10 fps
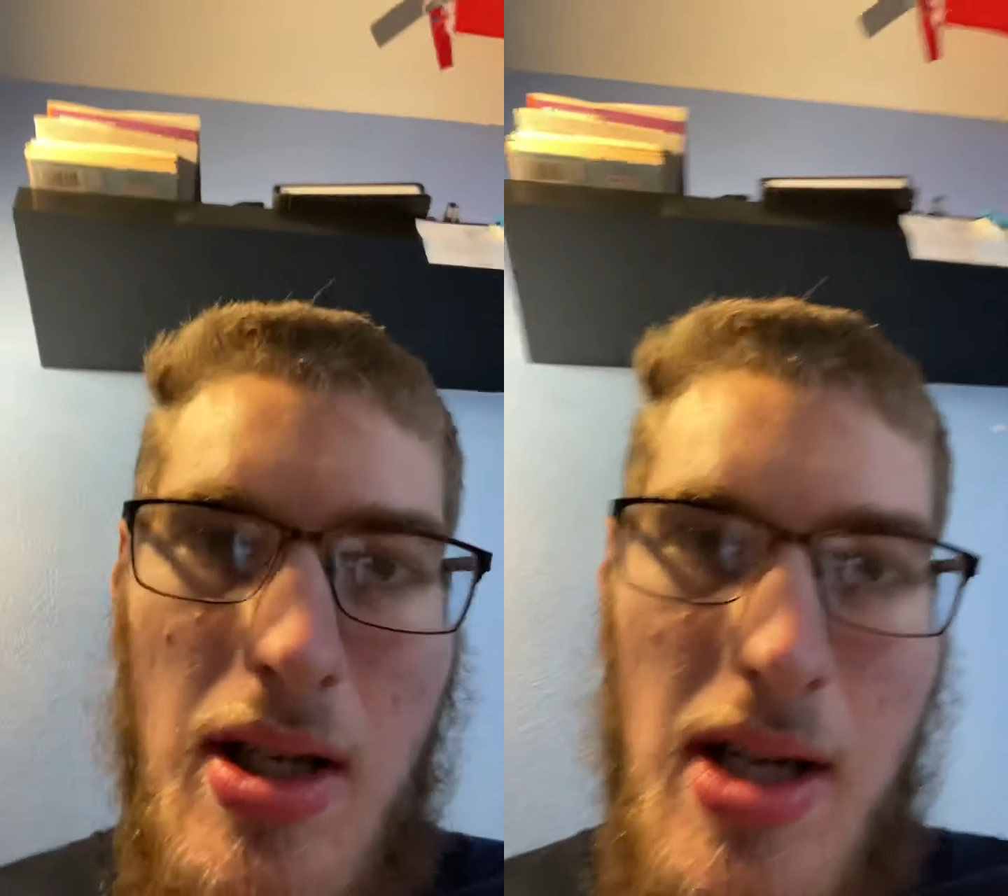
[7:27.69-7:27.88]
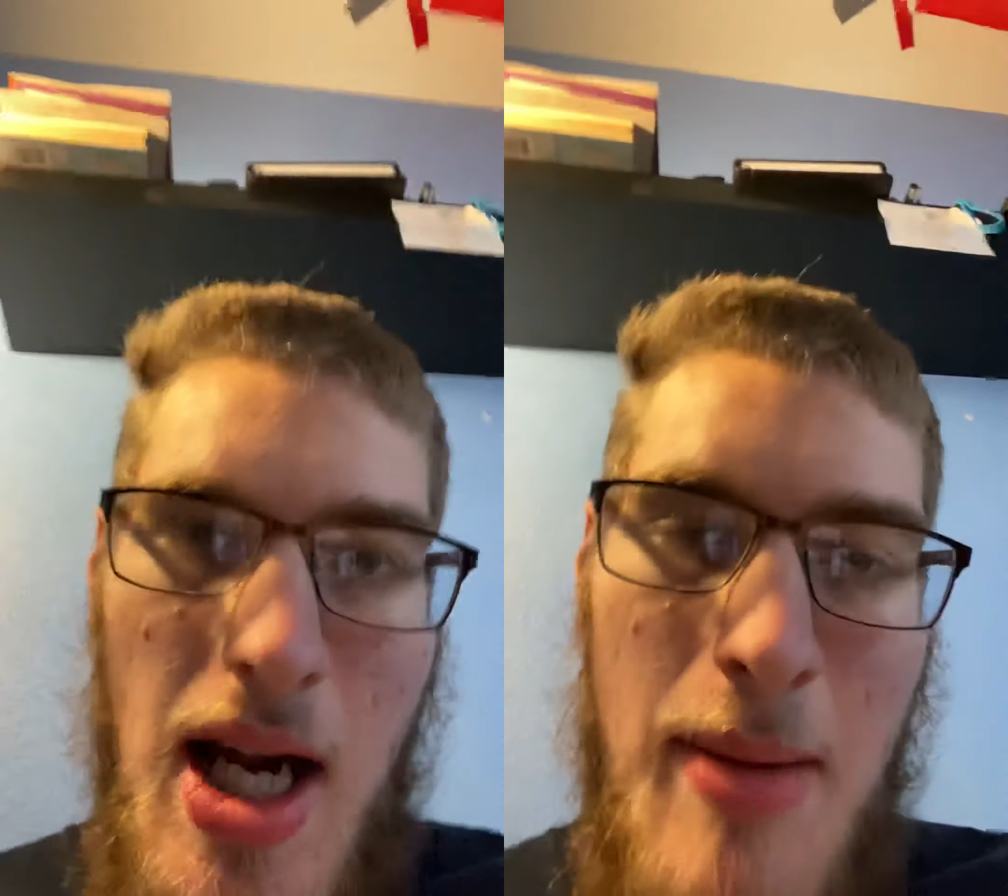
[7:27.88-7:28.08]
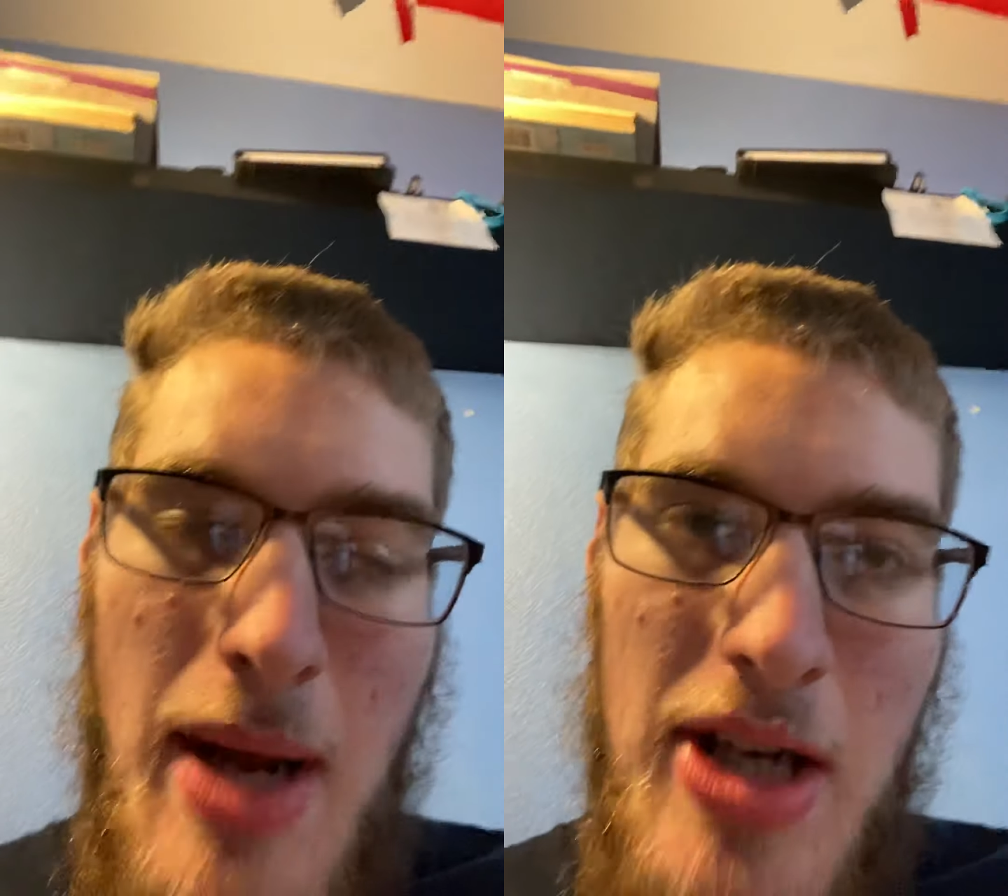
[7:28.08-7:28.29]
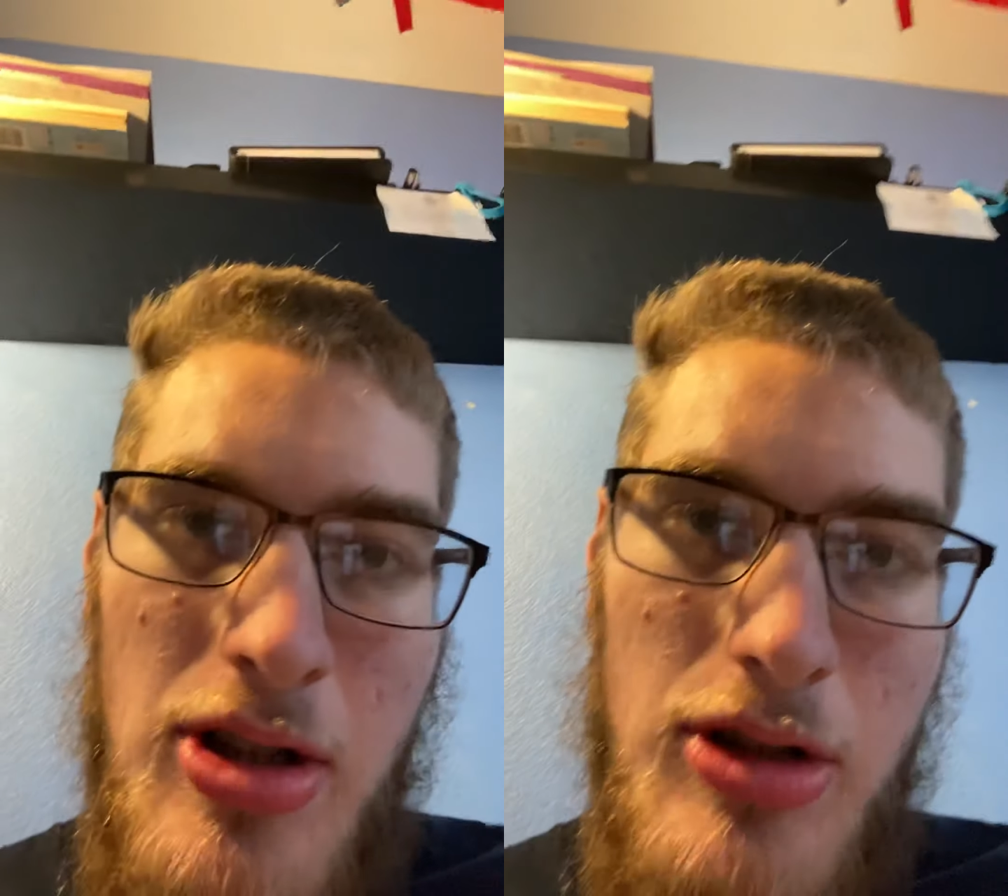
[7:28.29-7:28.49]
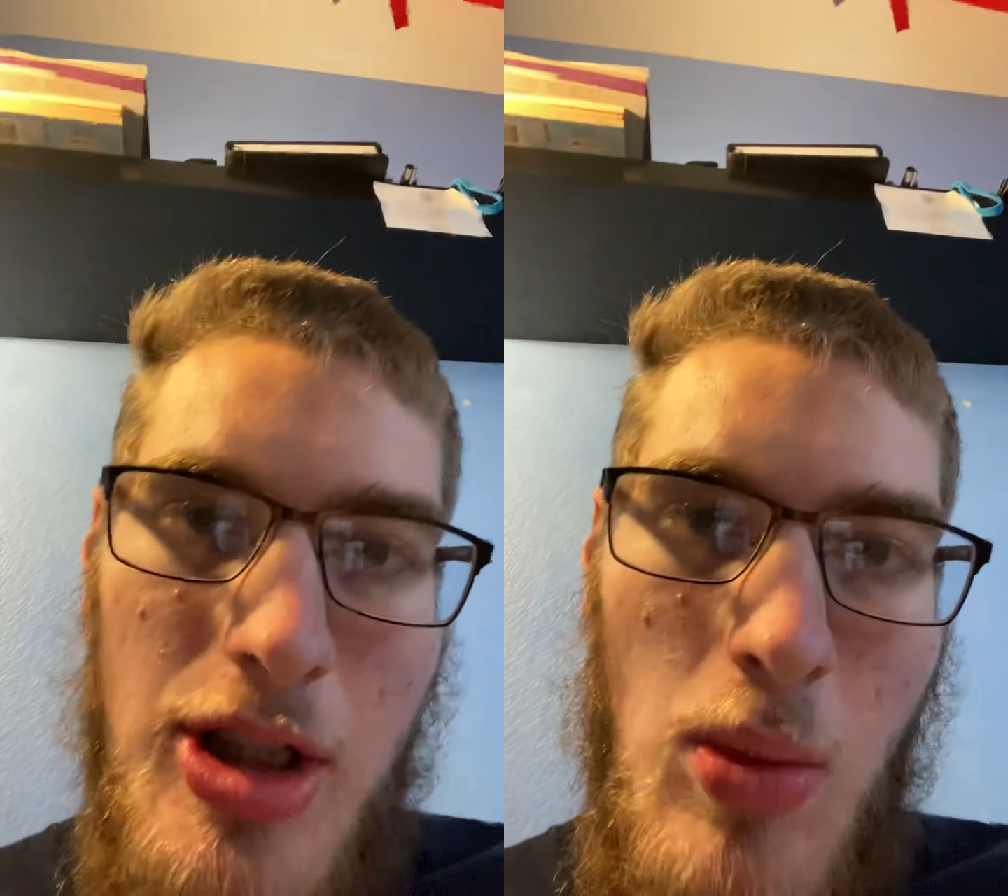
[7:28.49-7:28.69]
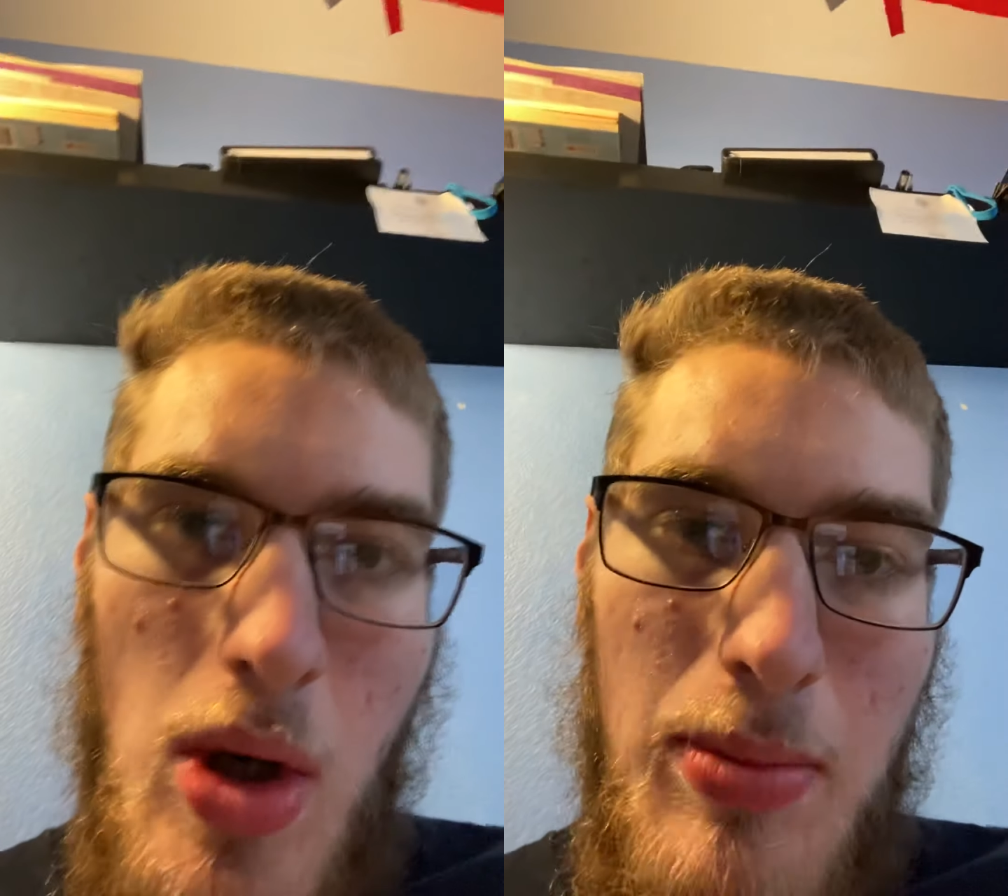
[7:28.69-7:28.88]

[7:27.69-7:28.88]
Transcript: I may do some more